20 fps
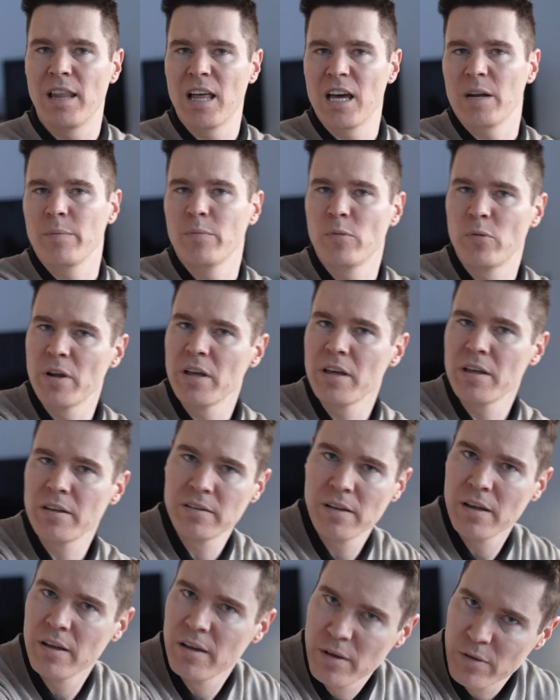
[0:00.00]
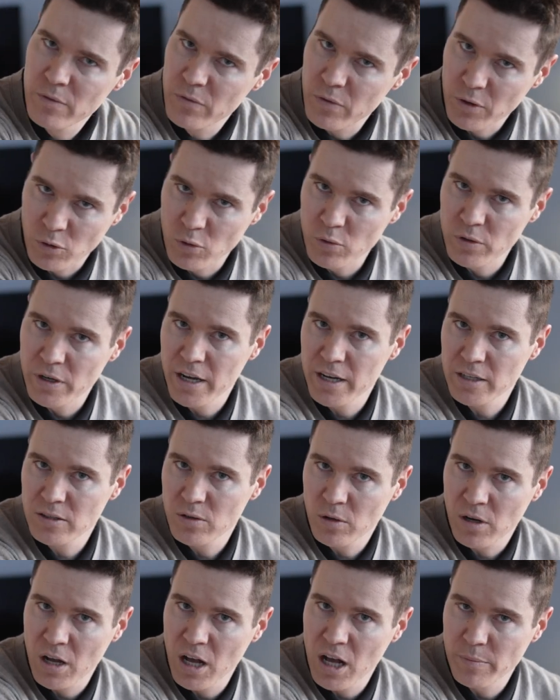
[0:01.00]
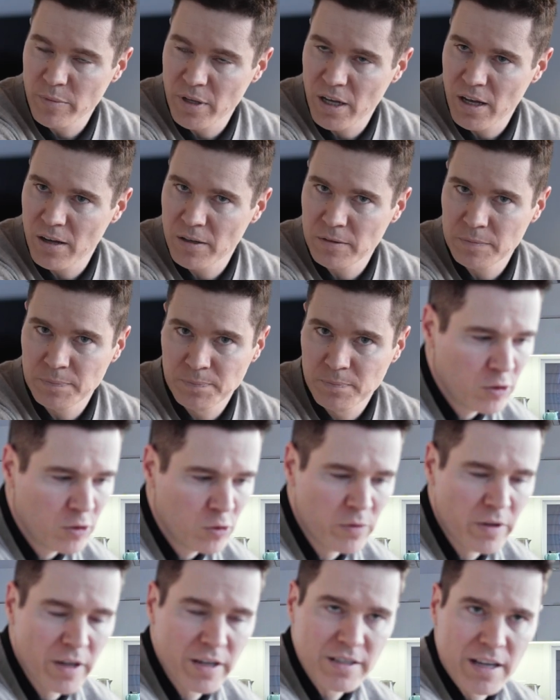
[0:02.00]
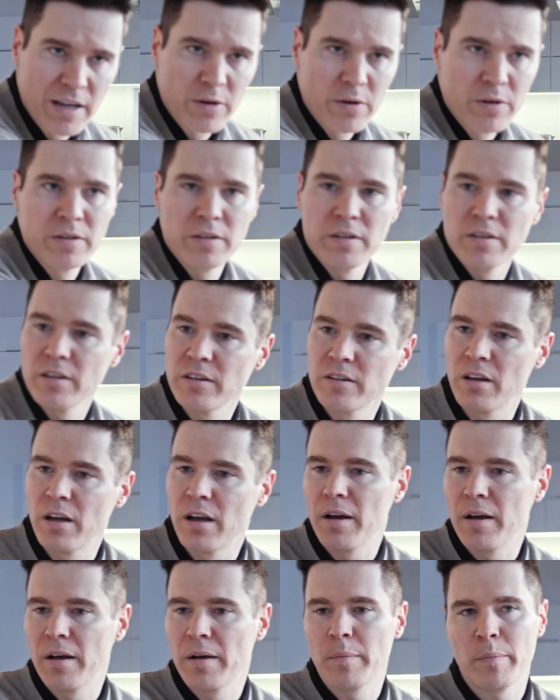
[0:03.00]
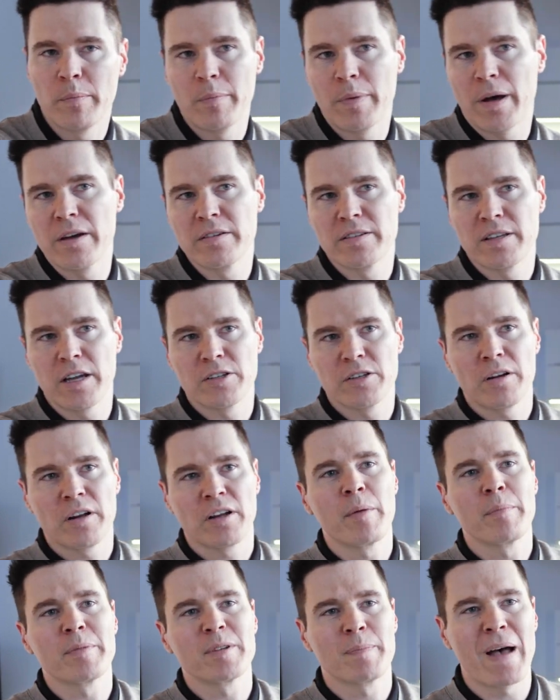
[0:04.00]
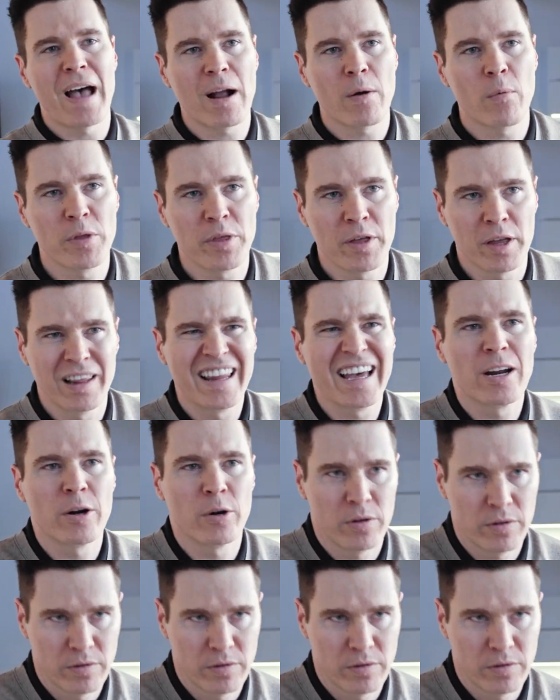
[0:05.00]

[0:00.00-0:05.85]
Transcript: let him read for 2 days to calm down. 2 days later, the buyer's agent comes back with a letter